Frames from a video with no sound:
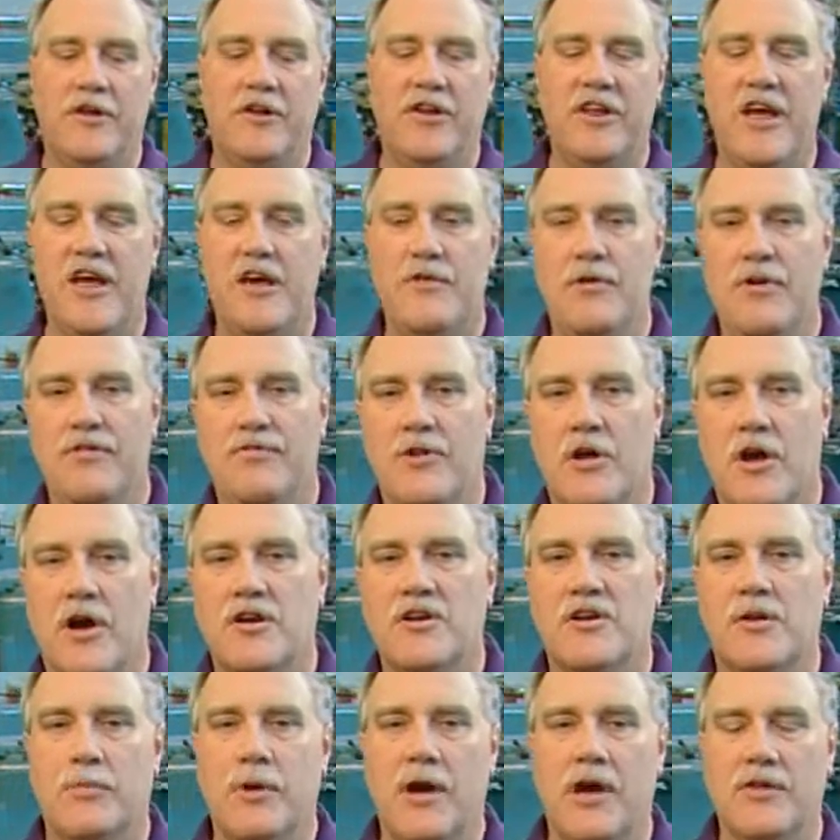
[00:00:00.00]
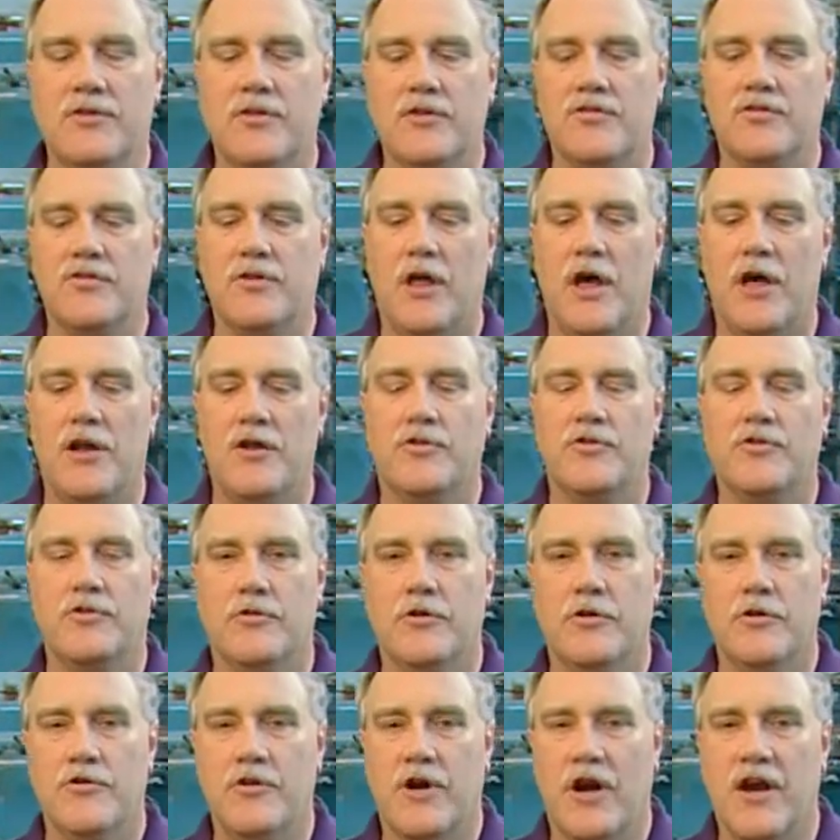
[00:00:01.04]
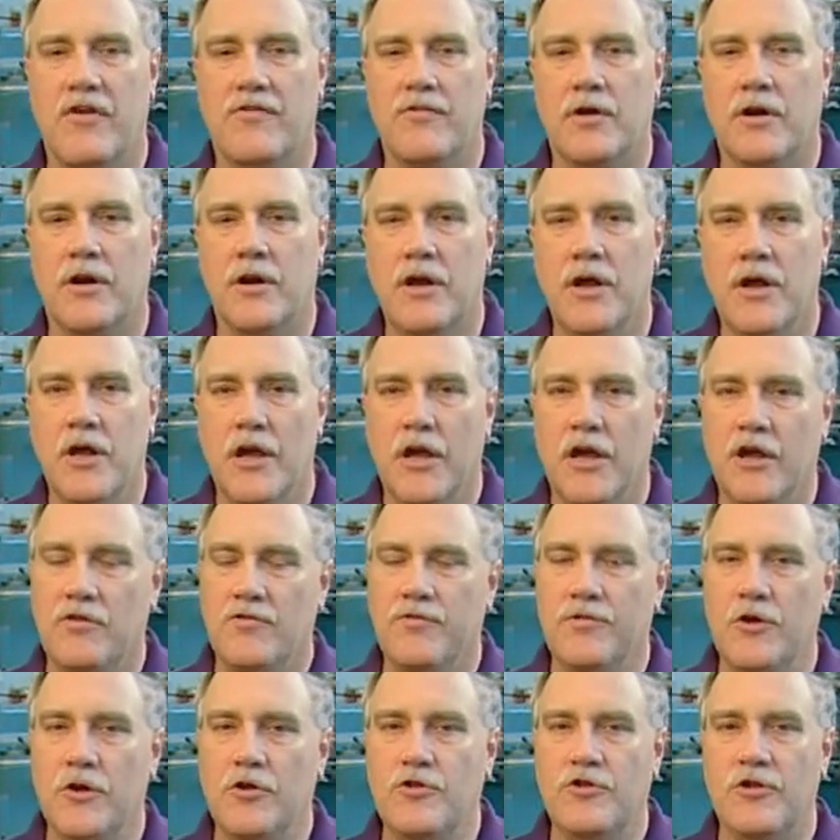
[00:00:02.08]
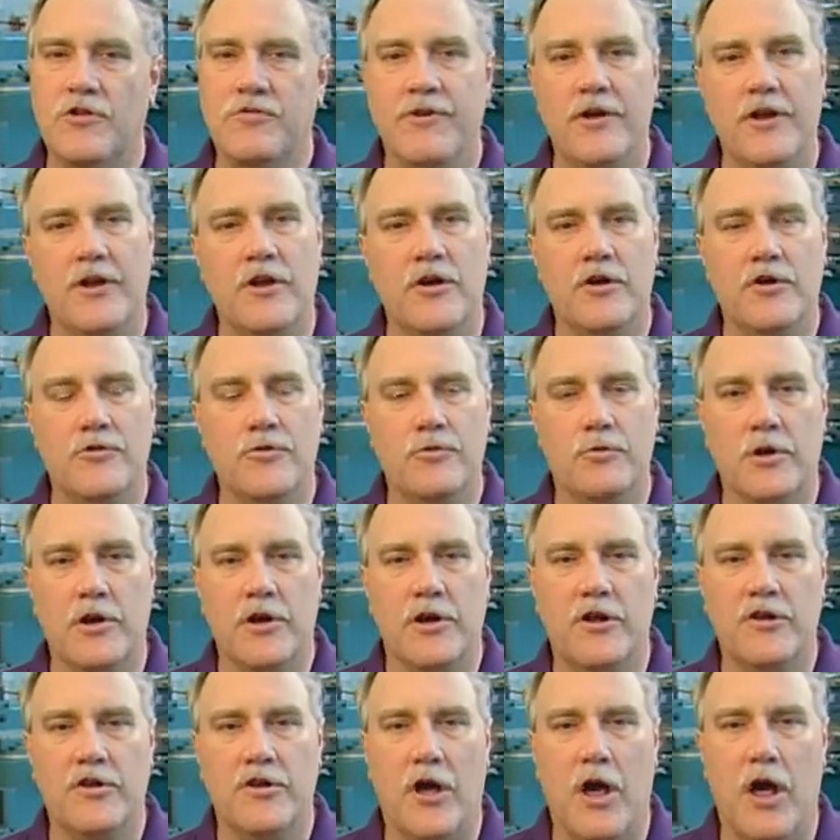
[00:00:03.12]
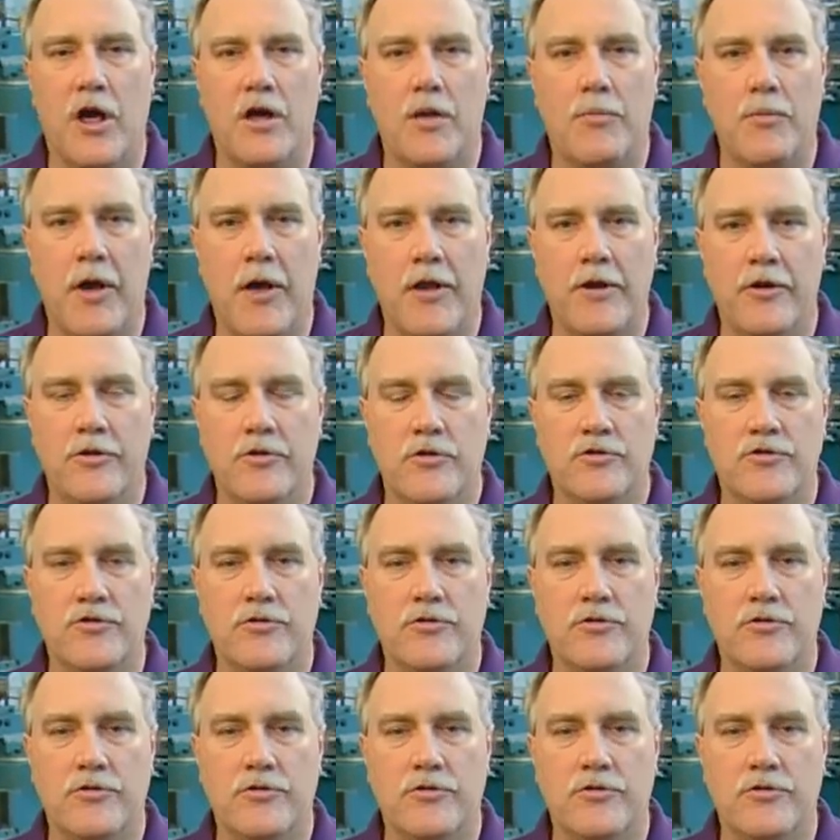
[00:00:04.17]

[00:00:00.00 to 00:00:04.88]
Today we've talked about the slotted screwdriver. In future videos we're going to talk about other